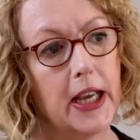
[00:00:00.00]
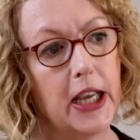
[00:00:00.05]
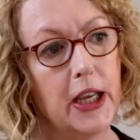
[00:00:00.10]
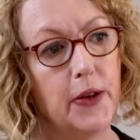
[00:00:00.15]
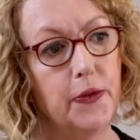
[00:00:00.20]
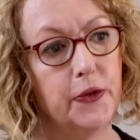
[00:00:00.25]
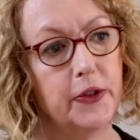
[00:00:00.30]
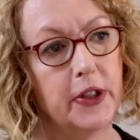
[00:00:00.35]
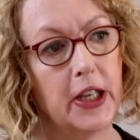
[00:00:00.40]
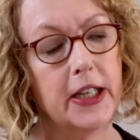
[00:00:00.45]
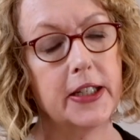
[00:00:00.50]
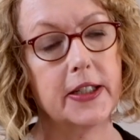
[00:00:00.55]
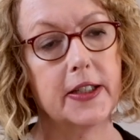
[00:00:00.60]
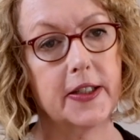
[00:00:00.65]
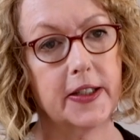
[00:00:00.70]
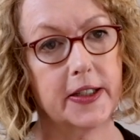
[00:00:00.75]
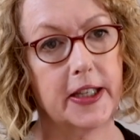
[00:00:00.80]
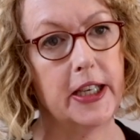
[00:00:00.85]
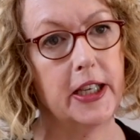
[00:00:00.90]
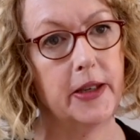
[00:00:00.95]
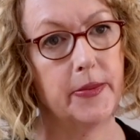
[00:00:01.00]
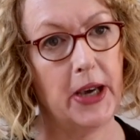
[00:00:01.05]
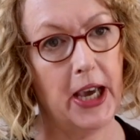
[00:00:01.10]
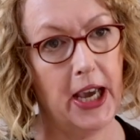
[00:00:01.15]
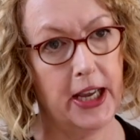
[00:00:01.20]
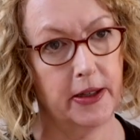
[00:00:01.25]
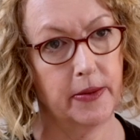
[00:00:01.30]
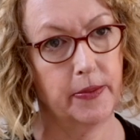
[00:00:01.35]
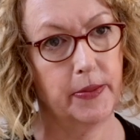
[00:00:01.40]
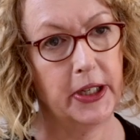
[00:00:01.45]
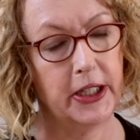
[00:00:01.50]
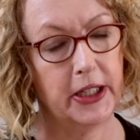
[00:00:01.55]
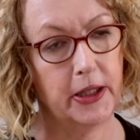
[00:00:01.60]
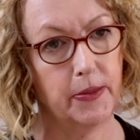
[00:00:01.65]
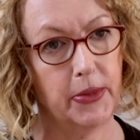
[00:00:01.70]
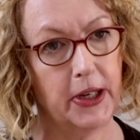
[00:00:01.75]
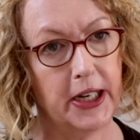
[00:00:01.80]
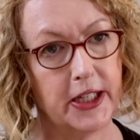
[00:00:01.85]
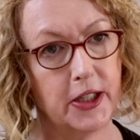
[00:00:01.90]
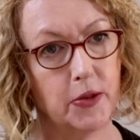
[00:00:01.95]
if that scheme hadn't been in
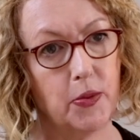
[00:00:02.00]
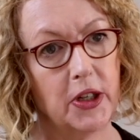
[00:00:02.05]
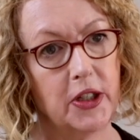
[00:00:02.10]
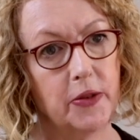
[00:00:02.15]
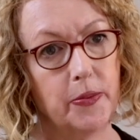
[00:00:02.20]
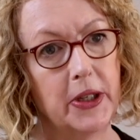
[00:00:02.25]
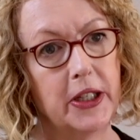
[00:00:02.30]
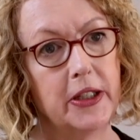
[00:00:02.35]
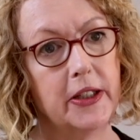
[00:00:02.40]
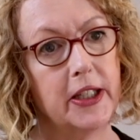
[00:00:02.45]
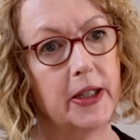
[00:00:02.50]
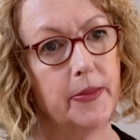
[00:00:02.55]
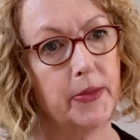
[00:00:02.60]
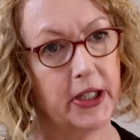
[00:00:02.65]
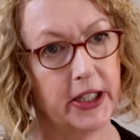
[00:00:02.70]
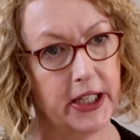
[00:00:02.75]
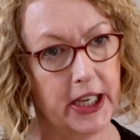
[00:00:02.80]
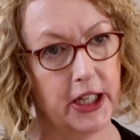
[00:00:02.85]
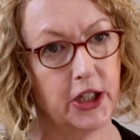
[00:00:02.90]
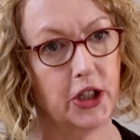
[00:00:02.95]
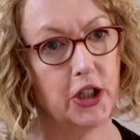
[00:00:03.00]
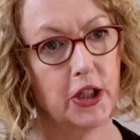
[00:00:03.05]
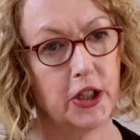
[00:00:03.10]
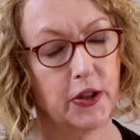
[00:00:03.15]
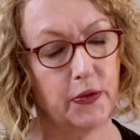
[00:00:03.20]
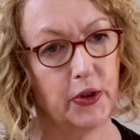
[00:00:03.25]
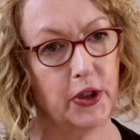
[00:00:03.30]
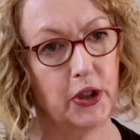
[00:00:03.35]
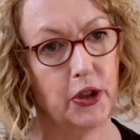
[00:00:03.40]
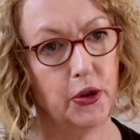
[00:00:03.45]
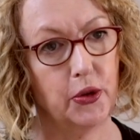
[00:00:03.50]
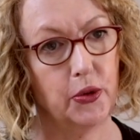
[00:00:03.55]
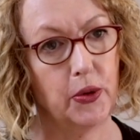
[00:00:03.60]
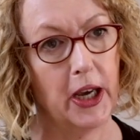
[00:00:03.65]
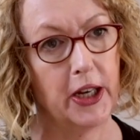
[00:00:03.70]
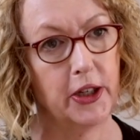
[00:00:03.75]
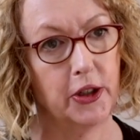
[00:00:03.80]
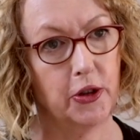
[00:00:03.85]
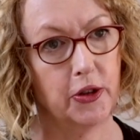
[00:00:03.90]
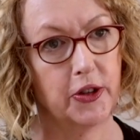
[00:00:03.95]
place, what had been the implications for you
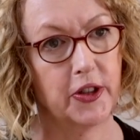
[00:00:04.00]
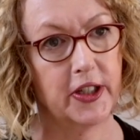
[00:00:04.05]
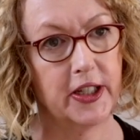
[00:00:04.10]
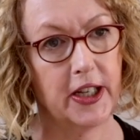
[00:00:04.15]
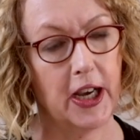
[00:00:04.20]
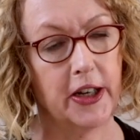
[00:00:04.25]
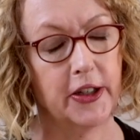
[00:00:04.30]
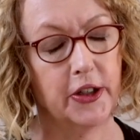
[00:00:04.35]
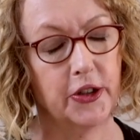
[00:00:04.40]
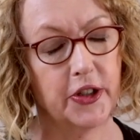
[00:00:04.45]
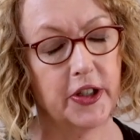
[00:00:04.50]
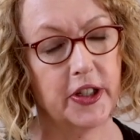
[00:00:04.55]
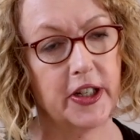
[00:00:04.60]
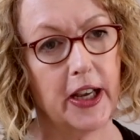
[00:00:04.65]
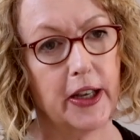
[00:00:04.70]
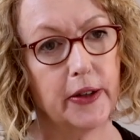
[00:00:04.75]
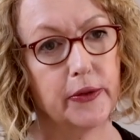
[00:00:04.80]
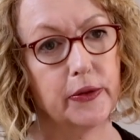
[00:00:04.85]
and your staff?